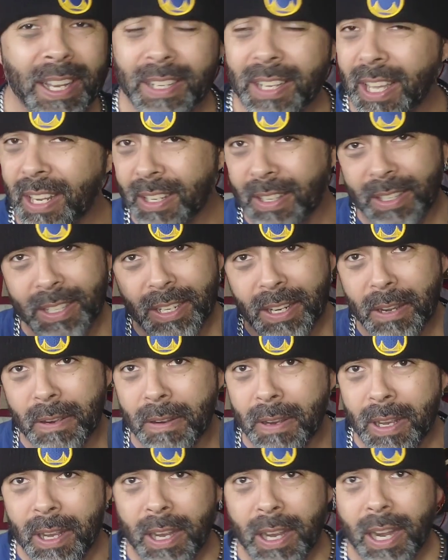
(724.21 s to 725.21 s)
Not,
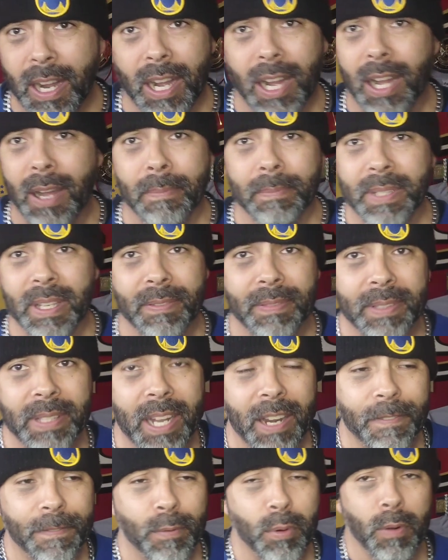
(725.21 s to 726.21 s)
definitely
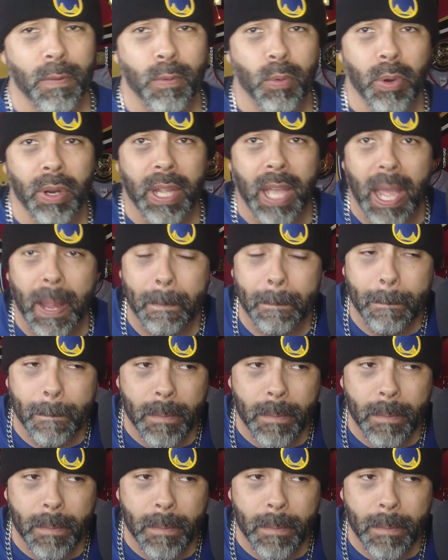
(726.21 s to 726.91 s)
not a 4.4 guy.